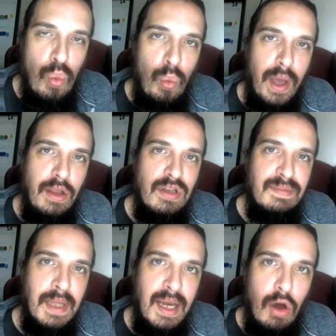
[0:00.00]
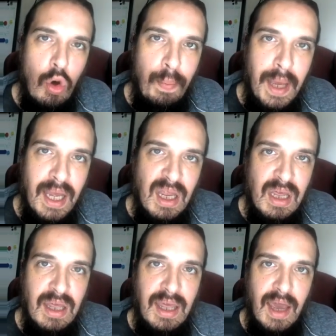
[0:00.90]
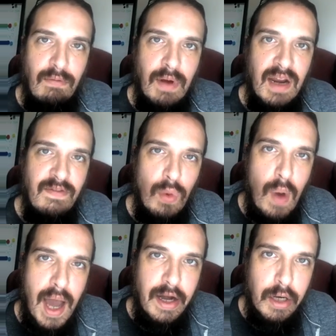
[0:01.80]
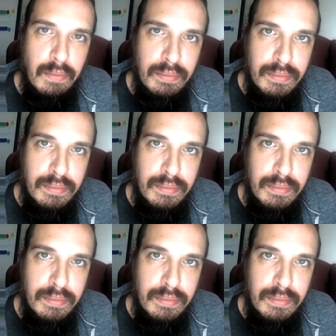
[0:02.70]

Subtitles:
When you split it open, get rid of the water.